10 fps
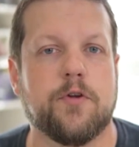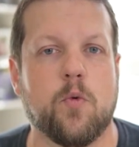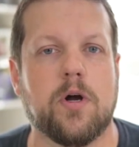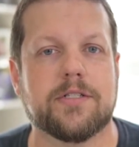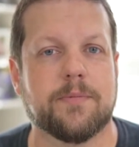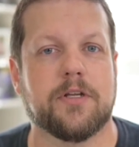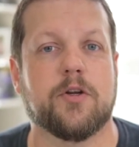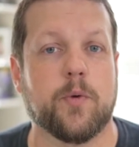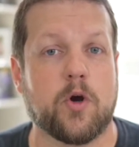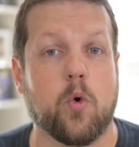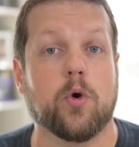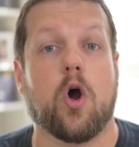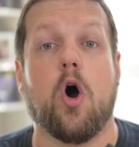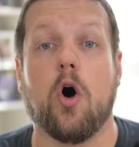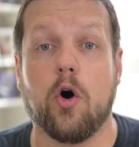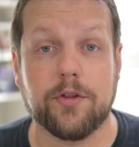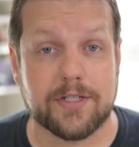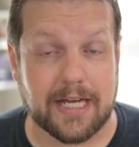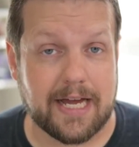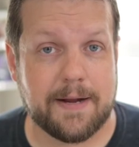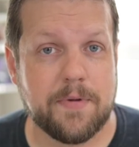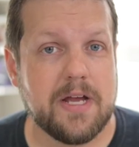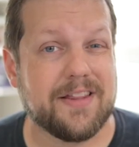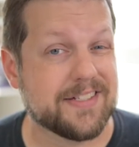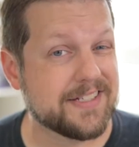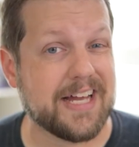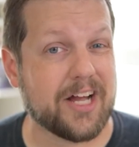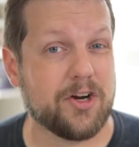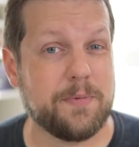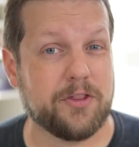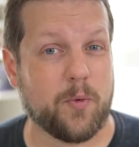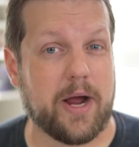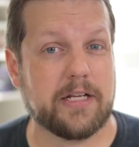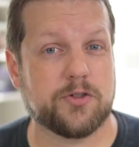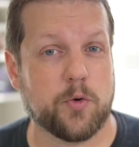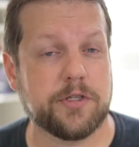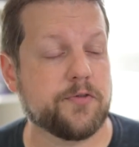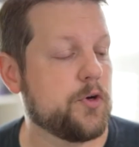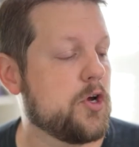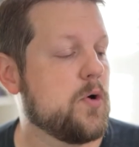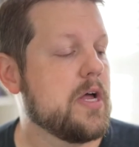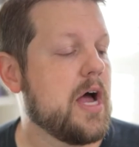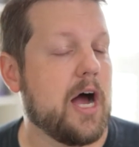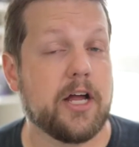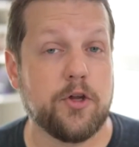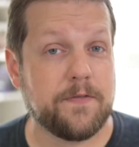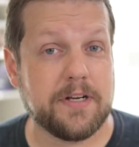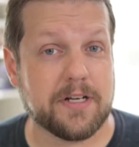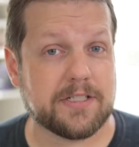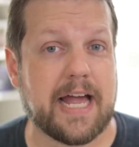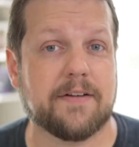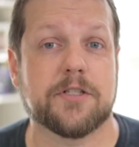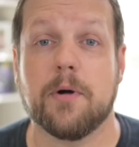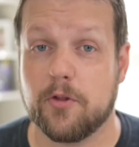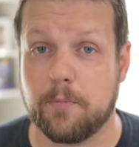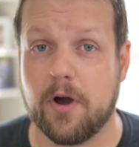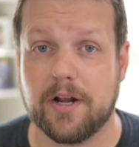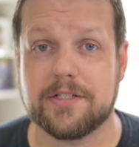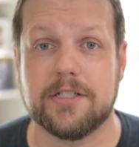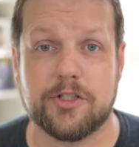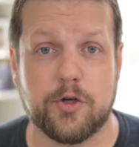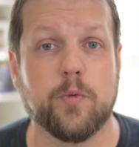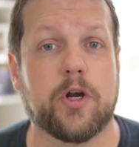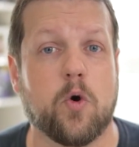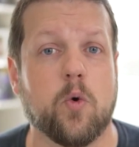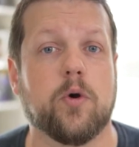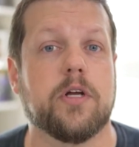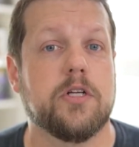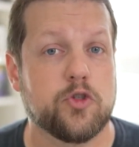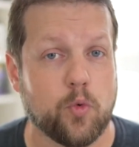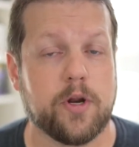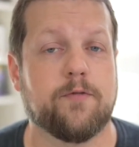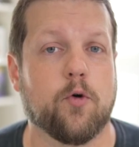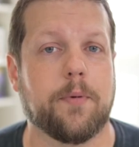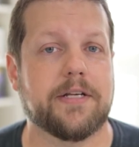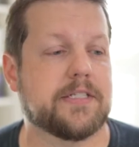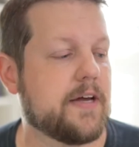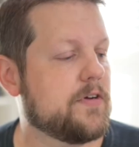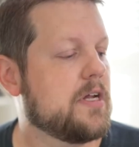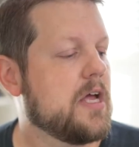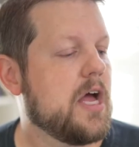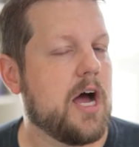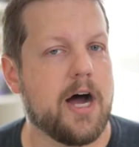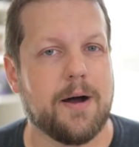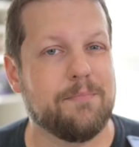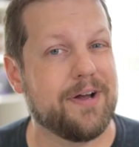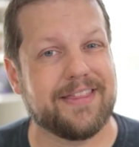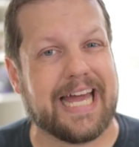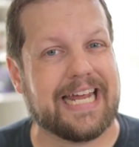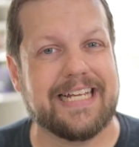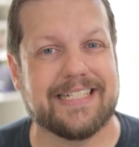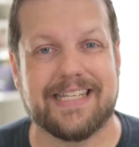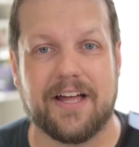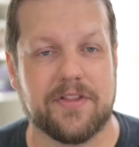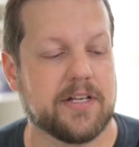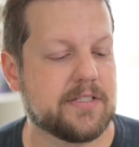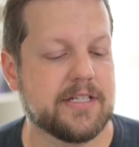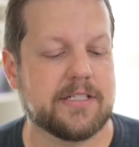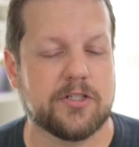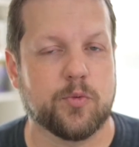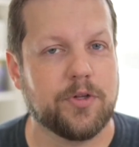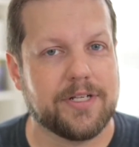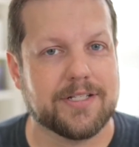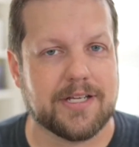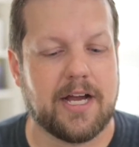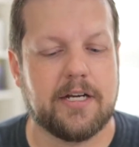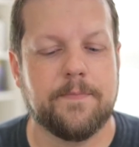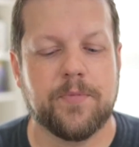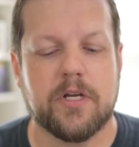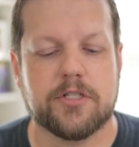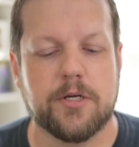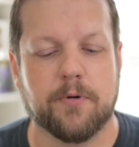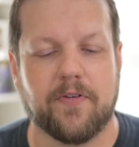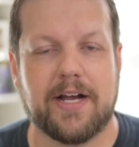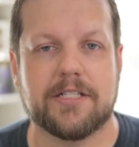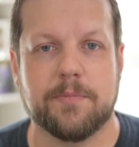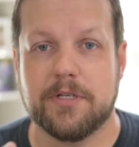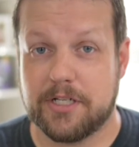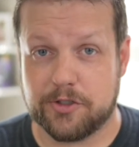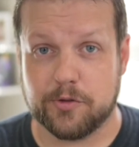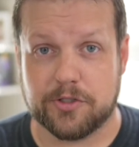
you want something to record all the time, this is not going to be the right choice for you. Eufy does have some other products that do record 24/7, but that is not this. This is really designed to provide some additional